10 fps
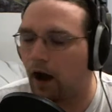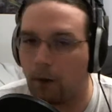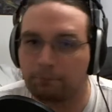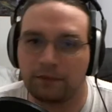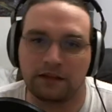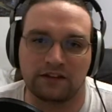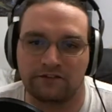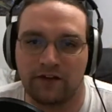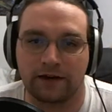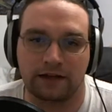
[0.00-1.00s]
Update their
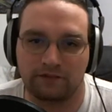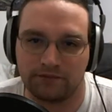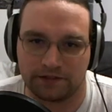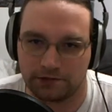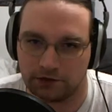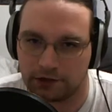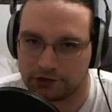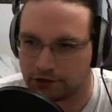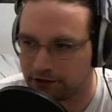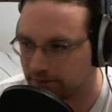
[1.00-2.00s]
fucking
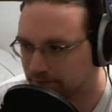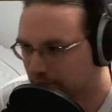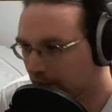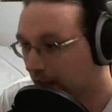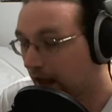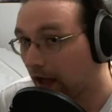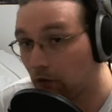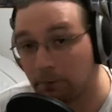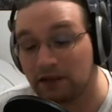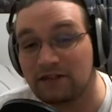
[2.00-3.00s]
infrastructure. I
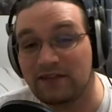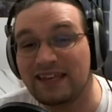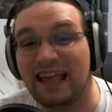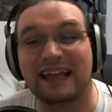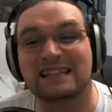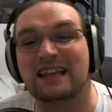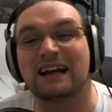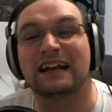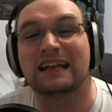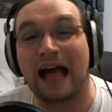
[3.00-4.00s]
don't believe EA has
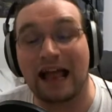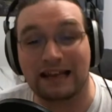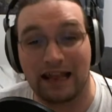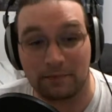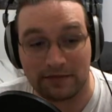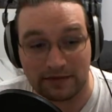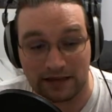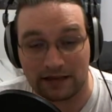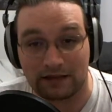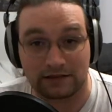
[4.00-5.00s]
done a goddamn
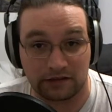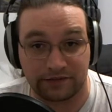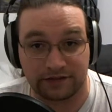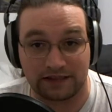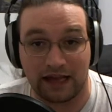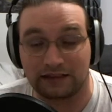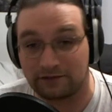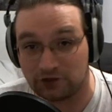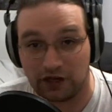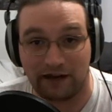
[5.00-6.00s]
thing the server side
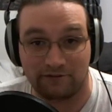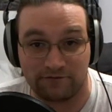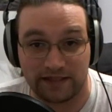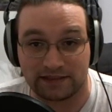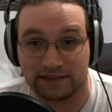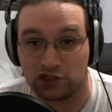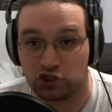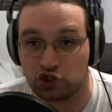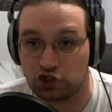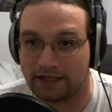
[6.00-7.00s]
to try and fix this
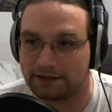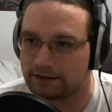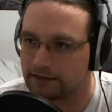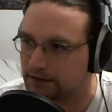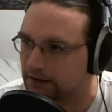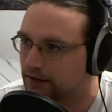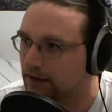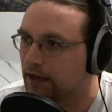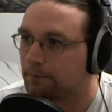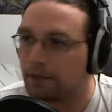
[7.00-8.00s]
shit.
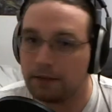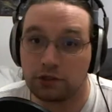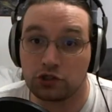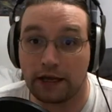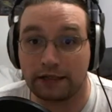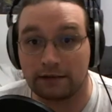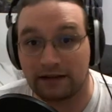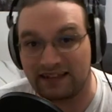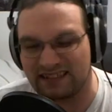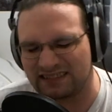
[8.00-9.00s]
Maybe trying
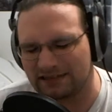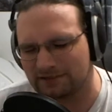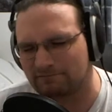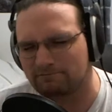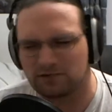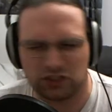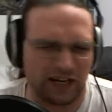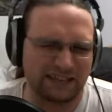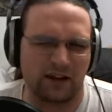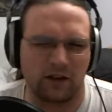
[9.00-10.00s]
to
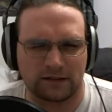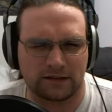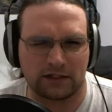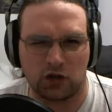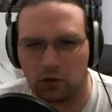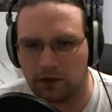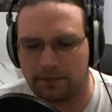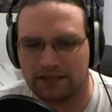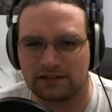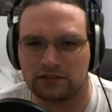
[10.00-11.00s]
alter the code a
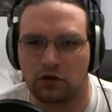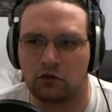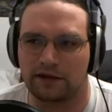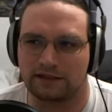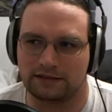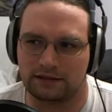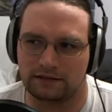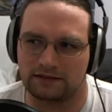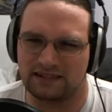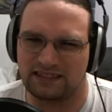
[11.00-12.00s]
bit so it's
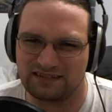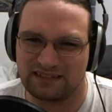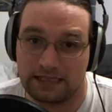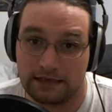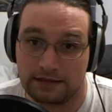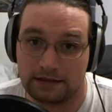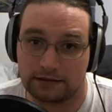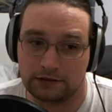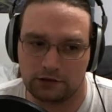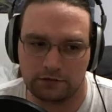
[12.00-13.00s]
a little easier
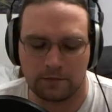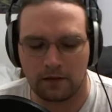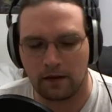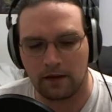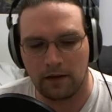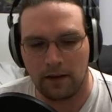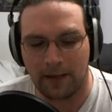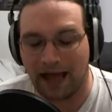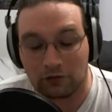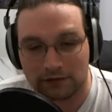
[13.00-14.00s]
to do.
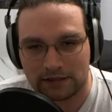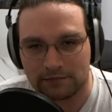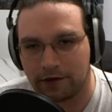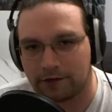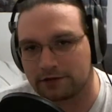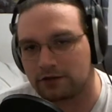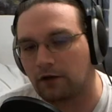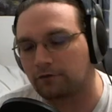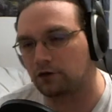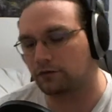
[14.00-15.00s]
But I don't see Microsoft